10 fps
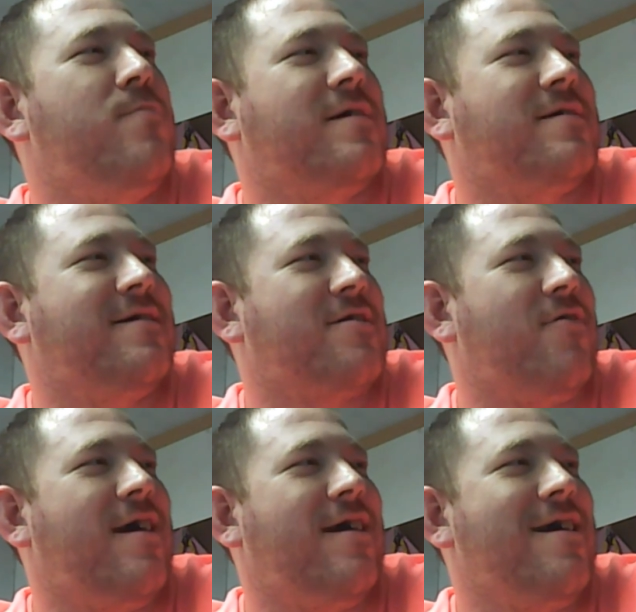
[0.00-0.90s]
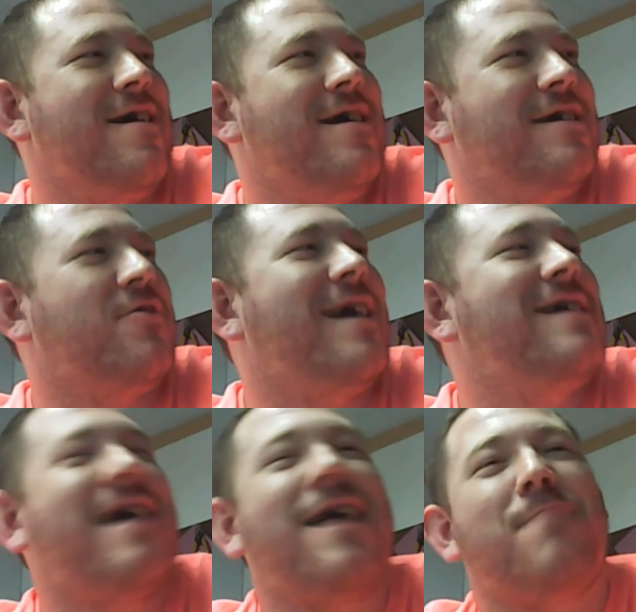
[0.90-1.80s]
But so
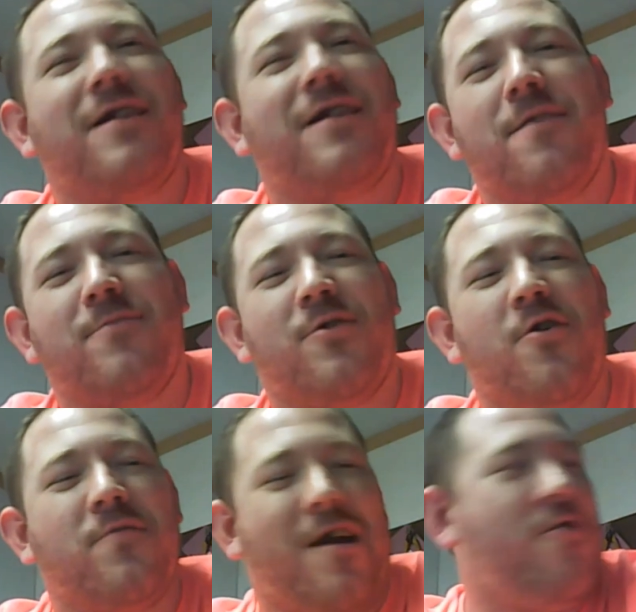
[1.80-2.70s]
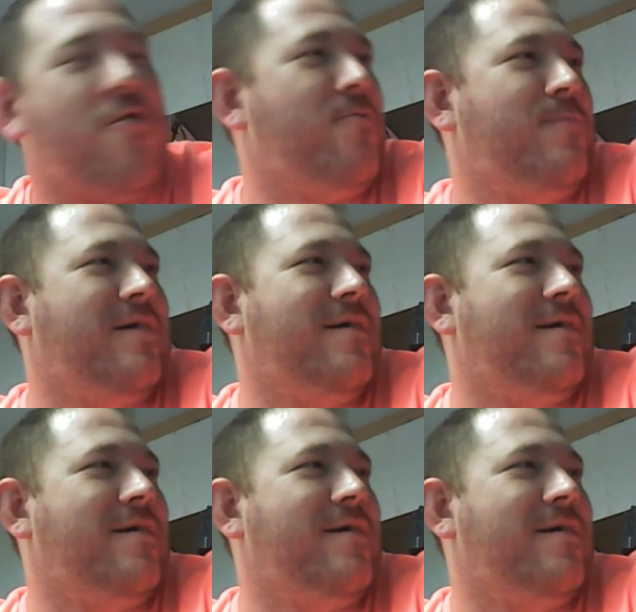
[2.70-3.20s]
he's had my number overall. But